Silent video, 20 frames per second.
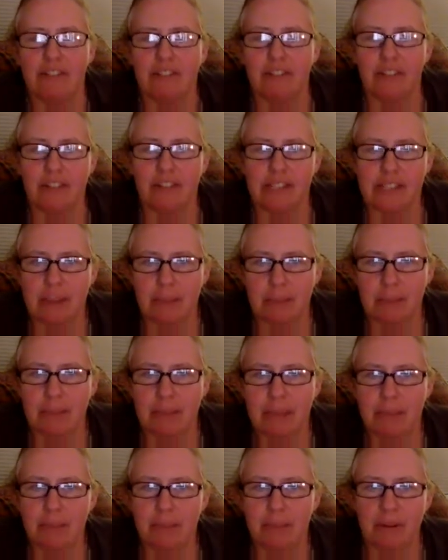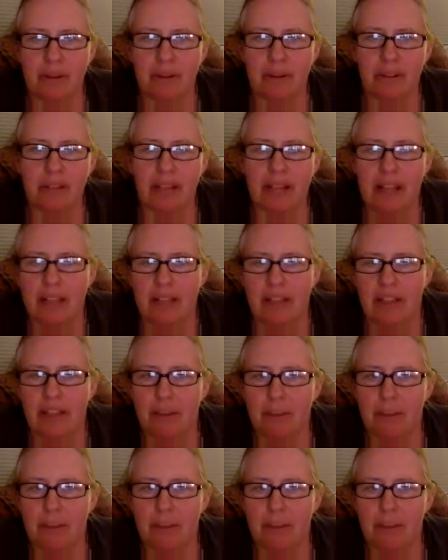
For some people, their